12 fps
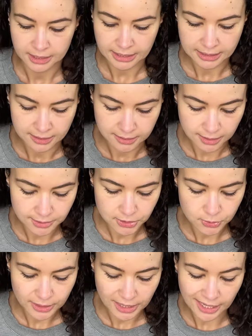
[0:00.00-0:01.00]
That's the
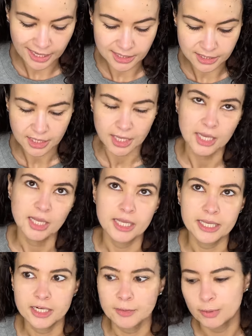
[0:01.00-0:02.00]
sunscreen. And
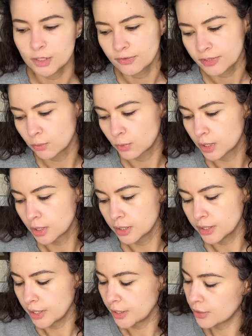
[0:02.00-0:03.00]
like, in a perfect
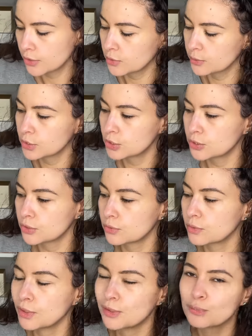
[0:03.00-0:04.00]
world, you would
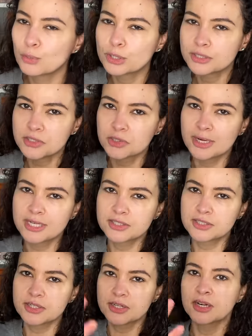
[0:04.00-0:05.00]
do
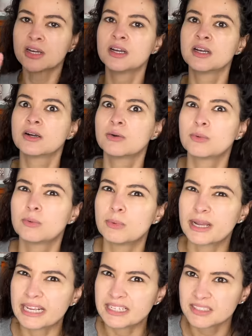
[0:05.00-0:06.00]
moisturizer,
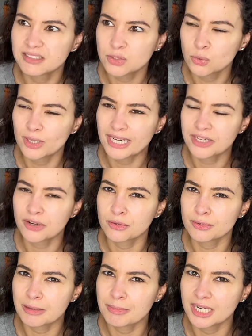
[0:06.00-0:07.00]
wait 20 to
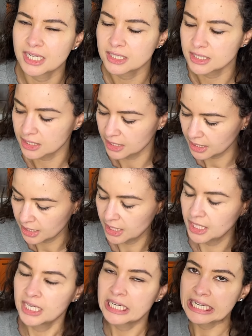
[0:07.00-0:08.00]
30 minutes,
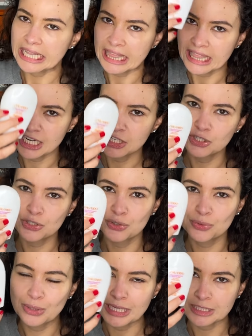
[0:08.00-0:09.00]
then
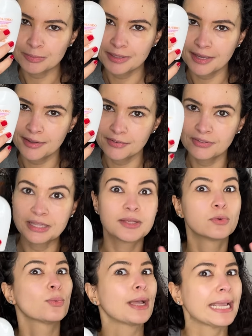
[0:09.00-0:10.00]
do SPF, and
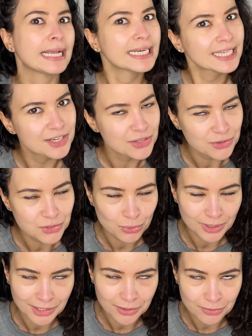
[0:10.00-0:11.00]
then wait another
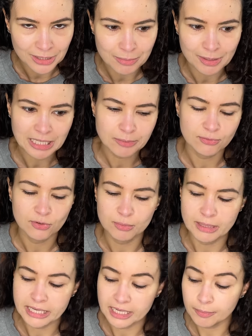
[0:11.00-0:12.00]
20 or 30 minutes
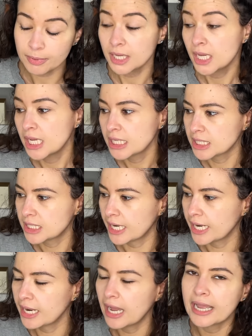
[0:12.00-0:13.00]
before makeup.
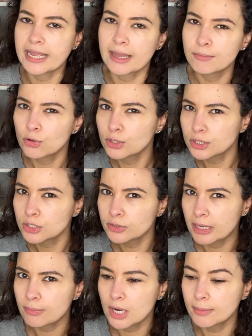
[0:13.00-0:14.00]
Today I am going to
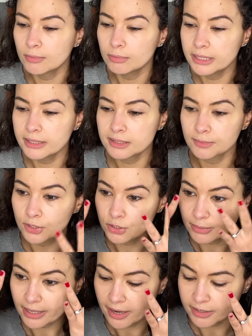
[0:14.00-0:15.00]
do that probably, because I'm going to
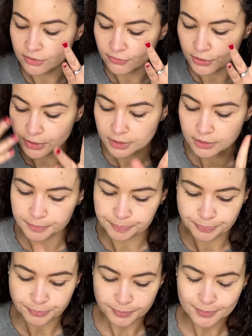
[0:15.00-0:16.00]
do my eyes first.